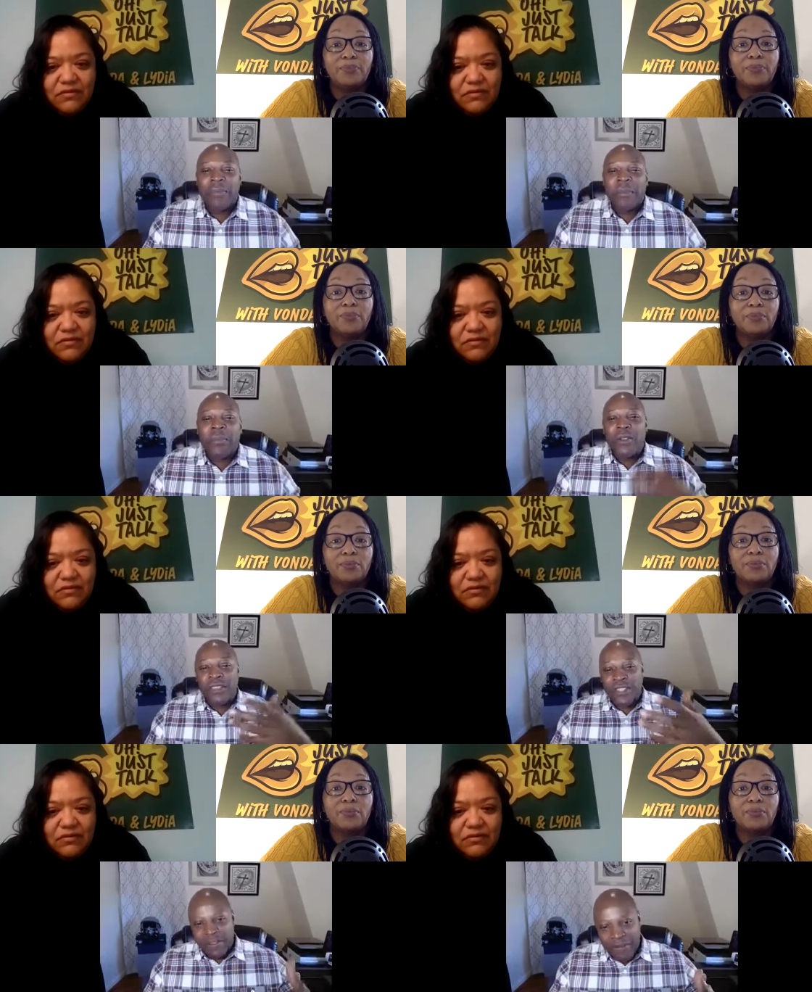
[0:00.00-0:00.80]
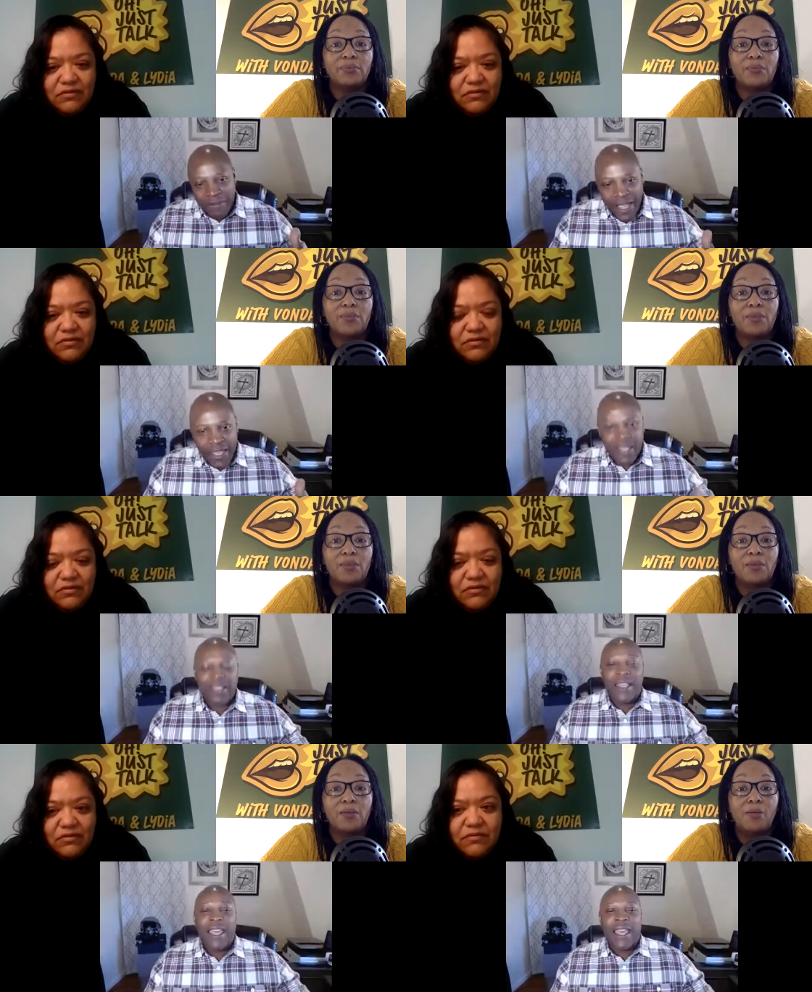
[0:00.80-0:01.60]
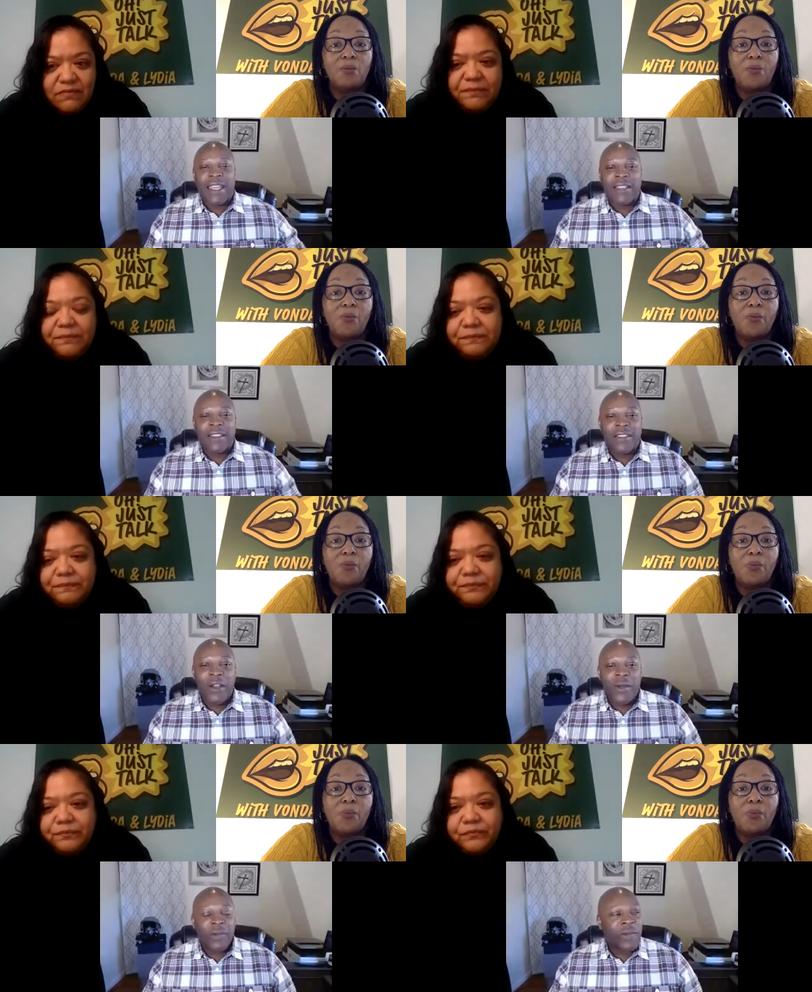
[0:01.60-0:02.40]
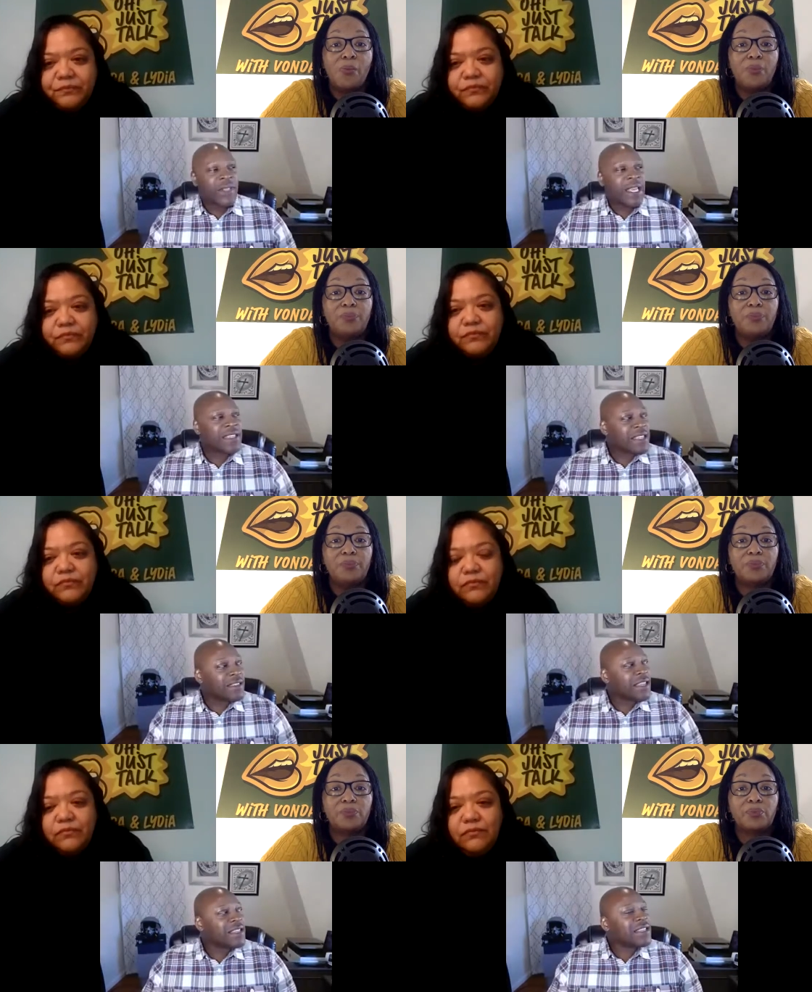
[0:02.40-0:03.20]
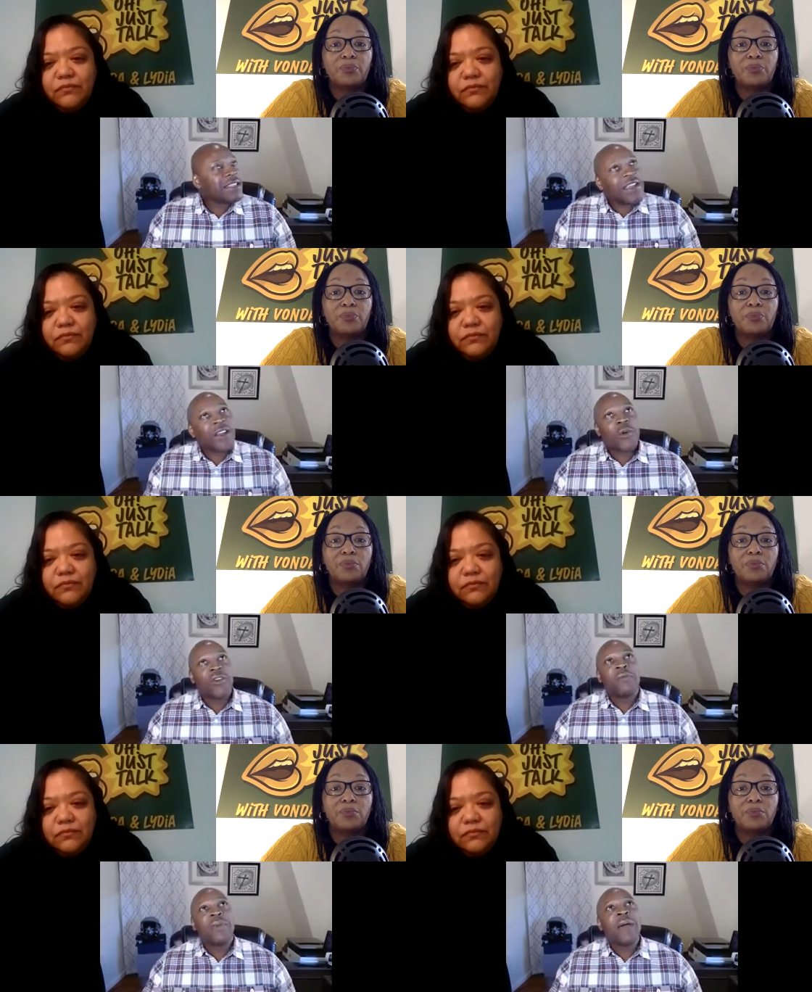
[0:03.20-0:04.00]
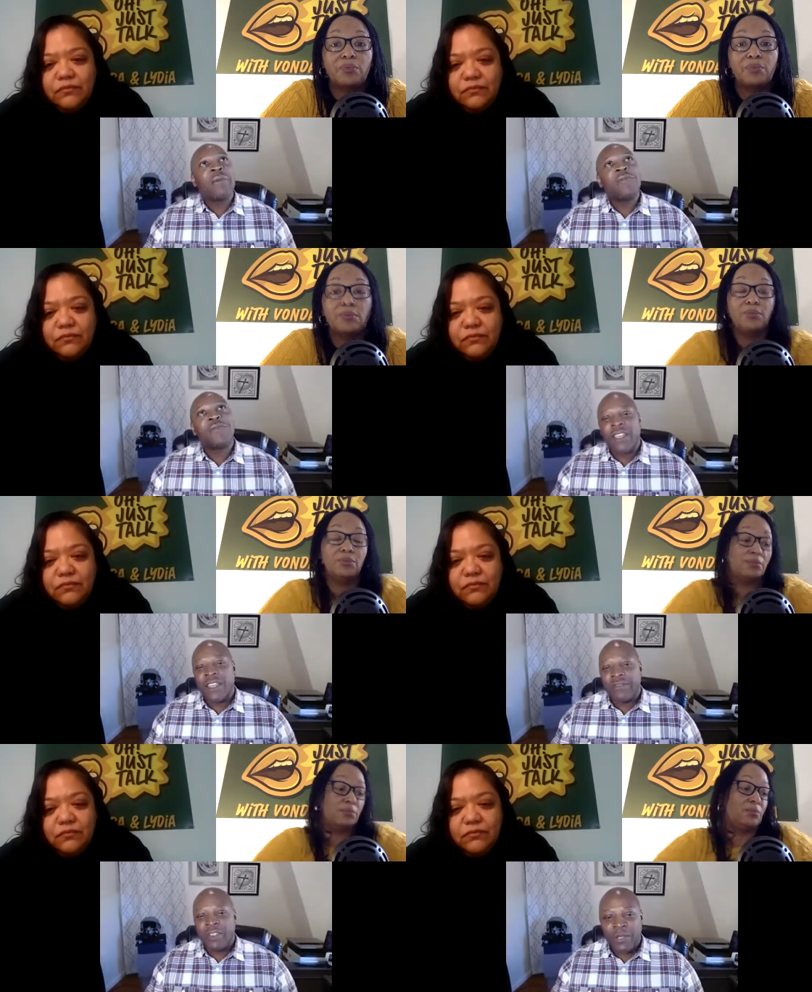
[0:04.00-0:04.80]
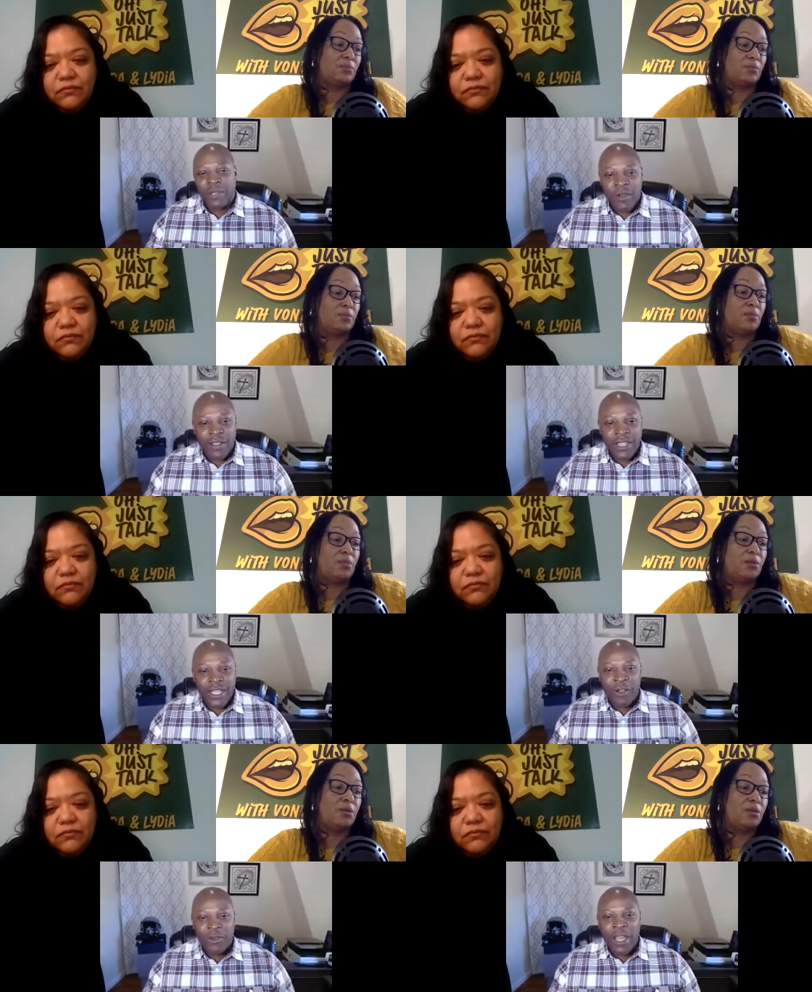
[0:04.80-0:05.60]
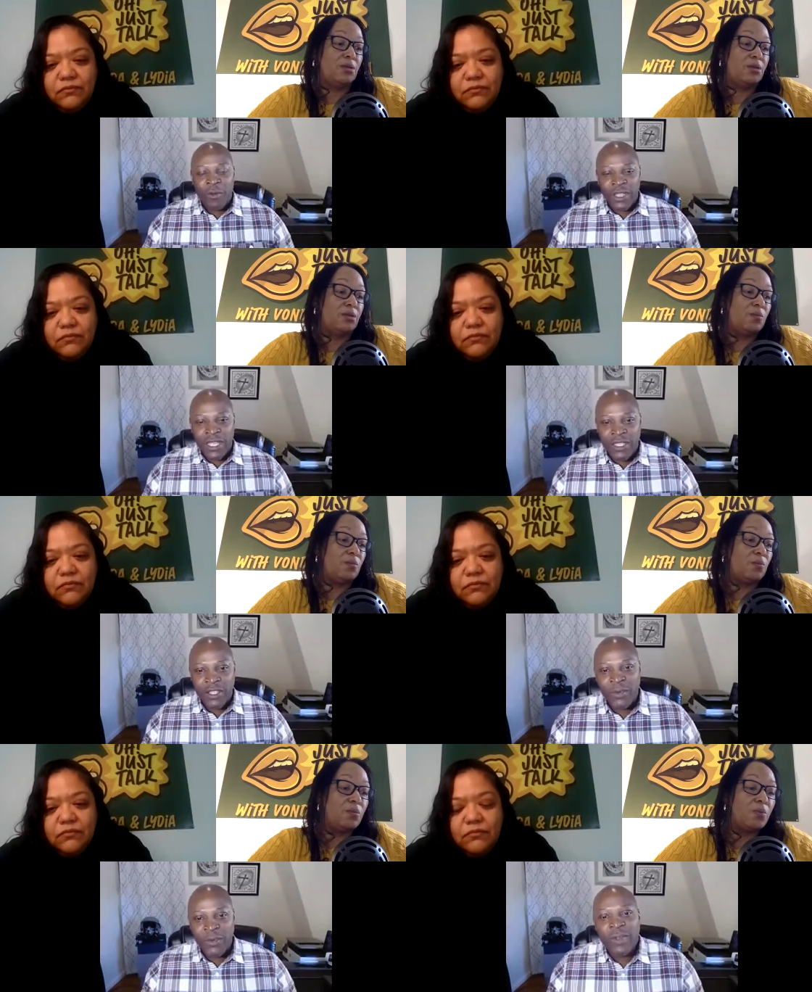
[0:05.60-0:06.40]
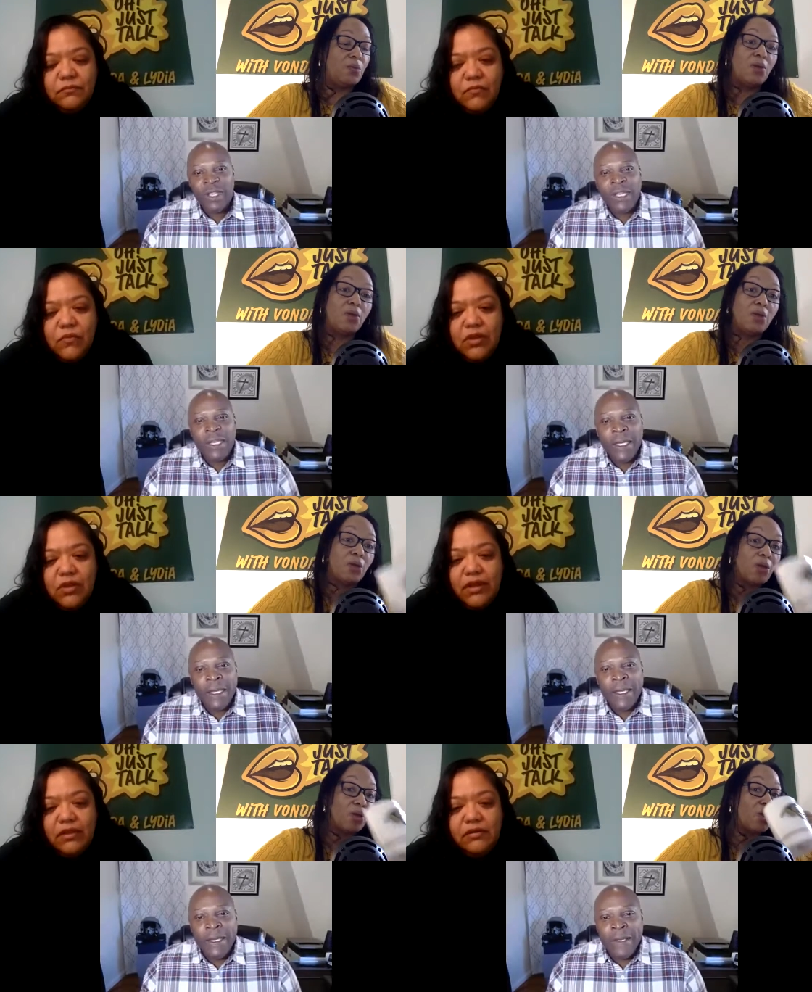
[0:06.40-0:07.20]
Speaker 1: a, a person of the faith, and you know, isn't isn't there a quote in the Bible, "Forgive them, Lord; they know not what they do." Yeah.